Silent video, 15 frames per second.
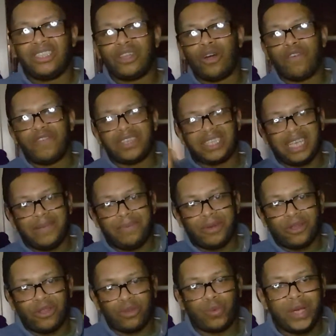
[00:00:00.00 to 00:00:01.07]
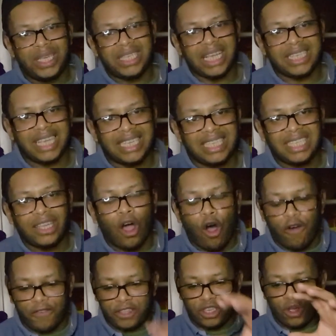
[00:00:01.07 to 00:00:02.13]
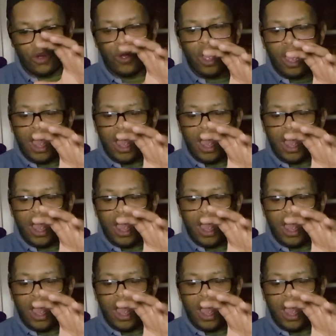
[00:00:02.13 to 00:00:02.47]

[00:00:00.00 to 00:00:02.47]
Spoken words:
You know, obviously because Whis has that staff, so